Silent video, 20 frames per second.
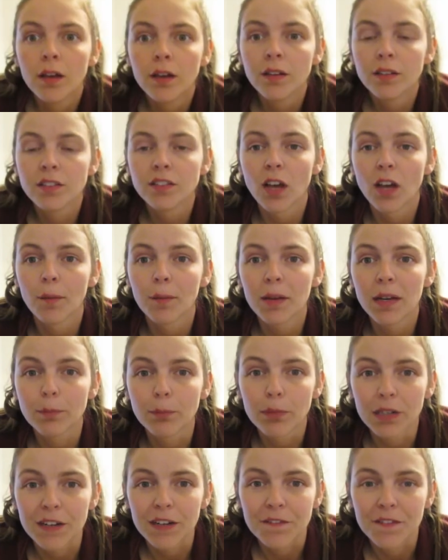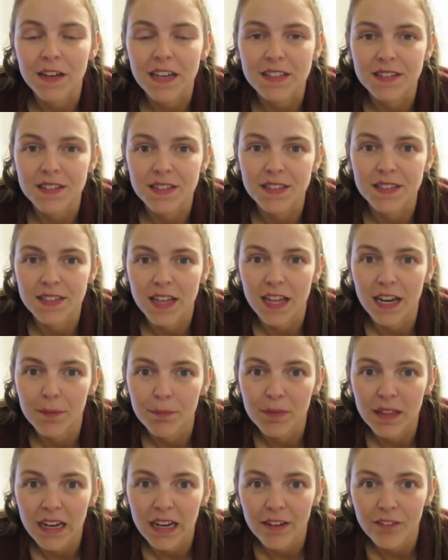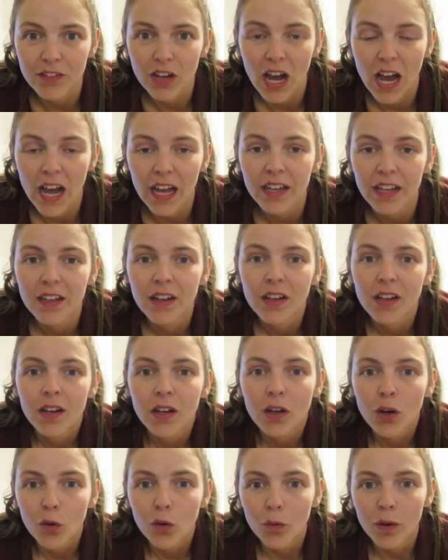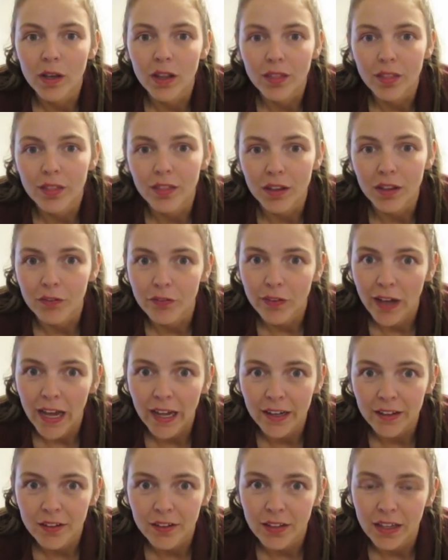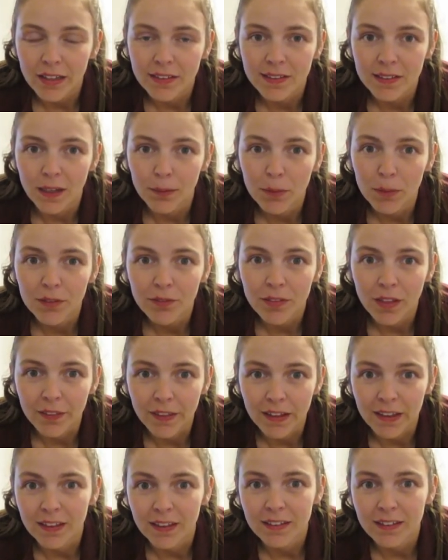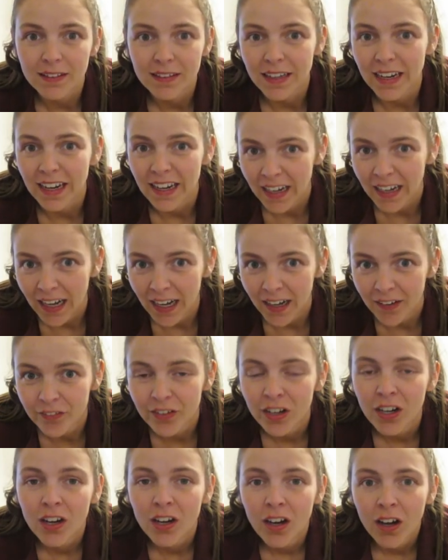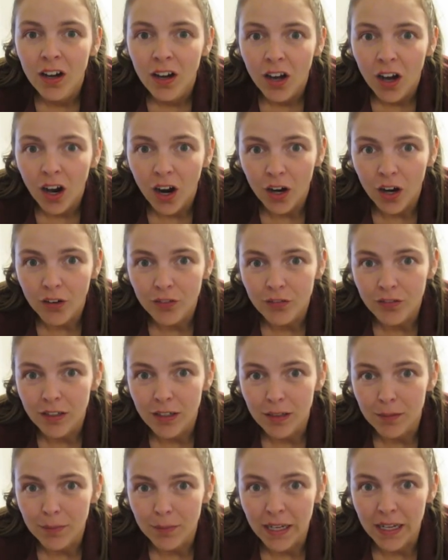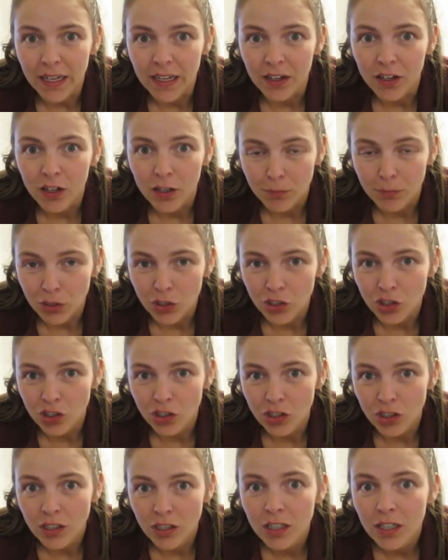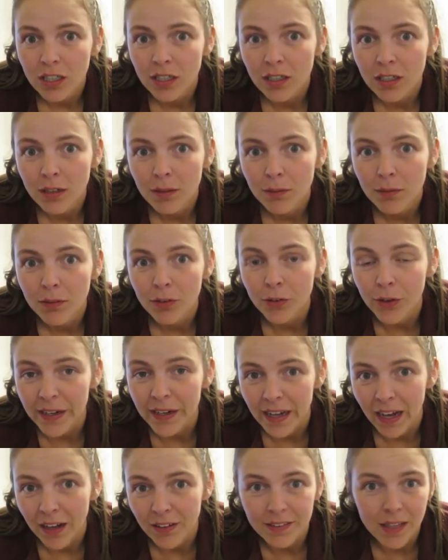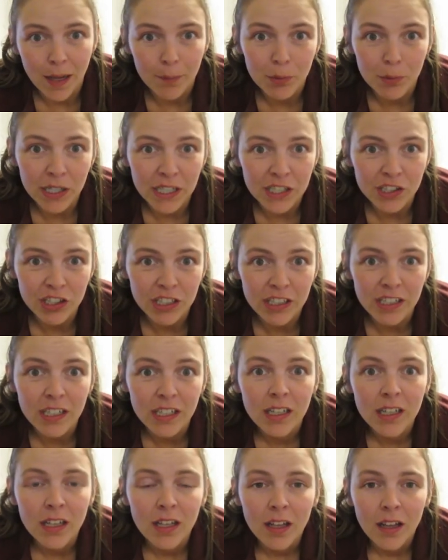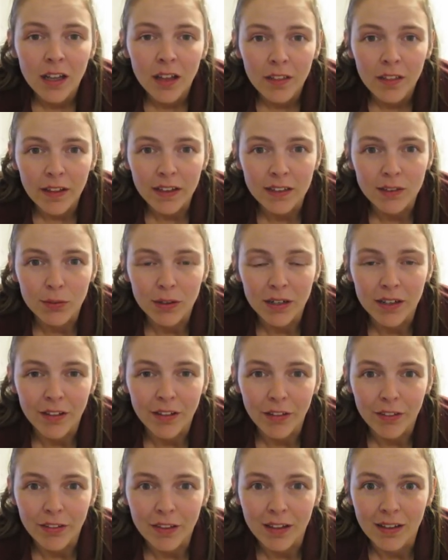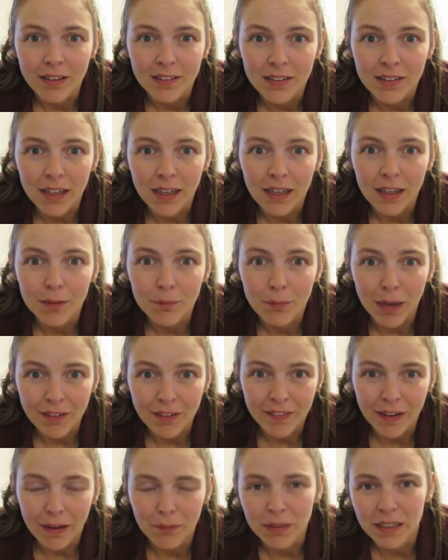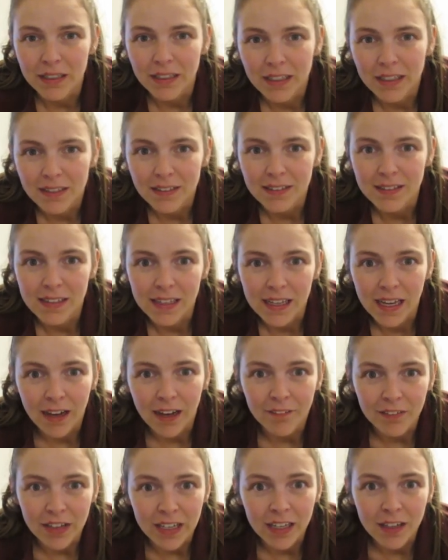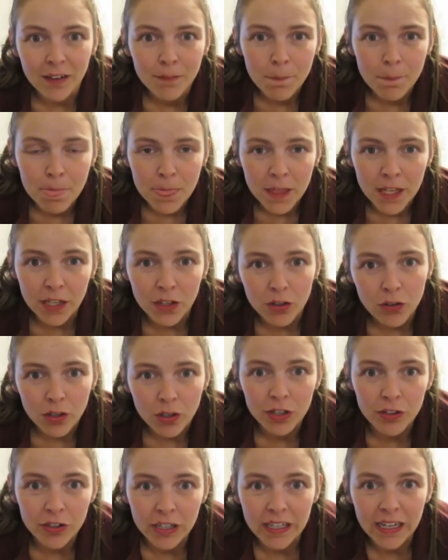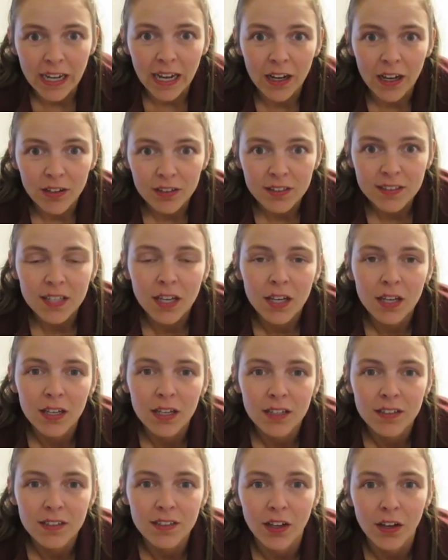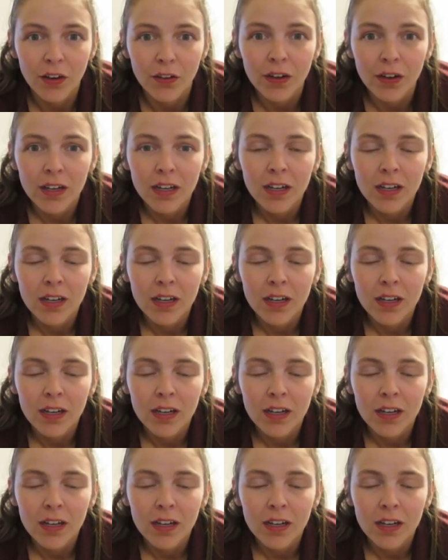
So I'm going to preface the setup that I've got with the fact that some of the things that I have are from a commercial greenhouse operation. That's one of the things that my family does. They have an indoor greenhouse, so